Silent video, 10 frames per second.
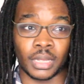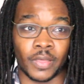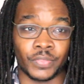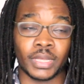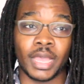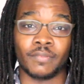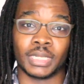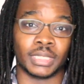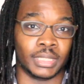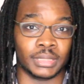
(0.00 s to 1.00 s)
I think I have a
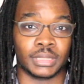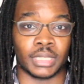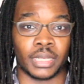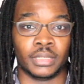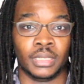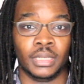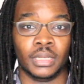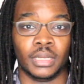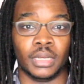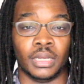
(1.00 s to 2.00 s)
lot of insight
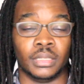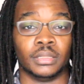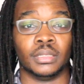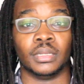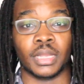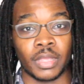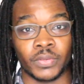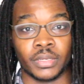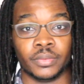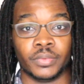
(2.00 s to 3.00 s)
on life
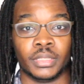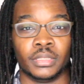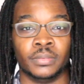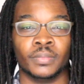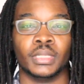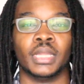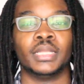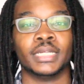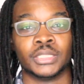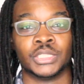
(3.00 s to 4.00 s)
in Korea. And
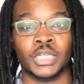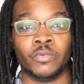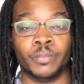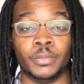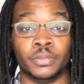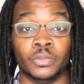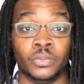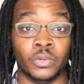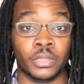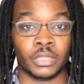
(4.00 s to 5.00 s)
I'd like to share with people
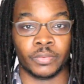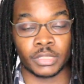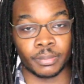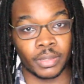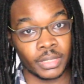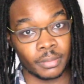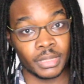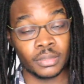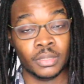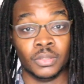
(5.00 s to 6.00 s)
who are curious about
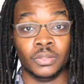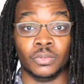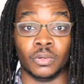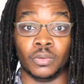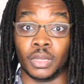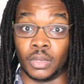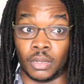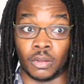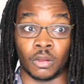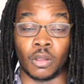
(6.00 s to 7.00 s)
coming, who
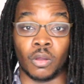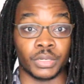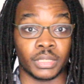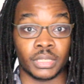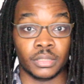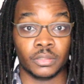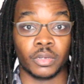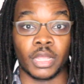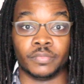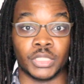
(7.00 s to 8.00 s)
are already here
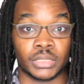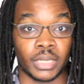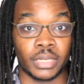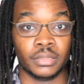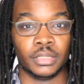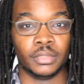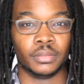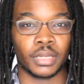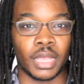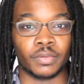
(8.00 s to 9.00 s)
or have just gotten here
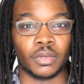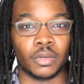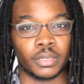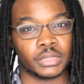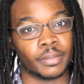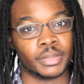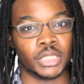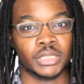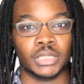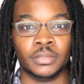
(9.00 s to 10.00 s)
and having a hard time
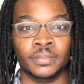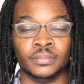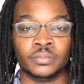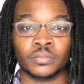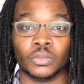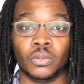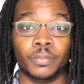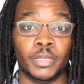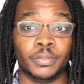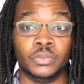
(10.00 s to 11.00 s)
adjusting,
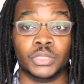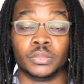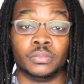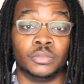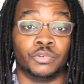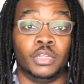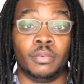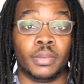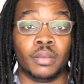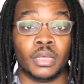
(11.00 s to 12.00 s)
or people who just dream
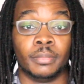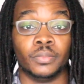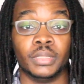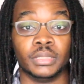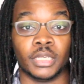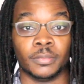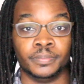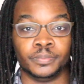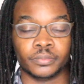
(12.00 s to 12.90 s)
about coming one day.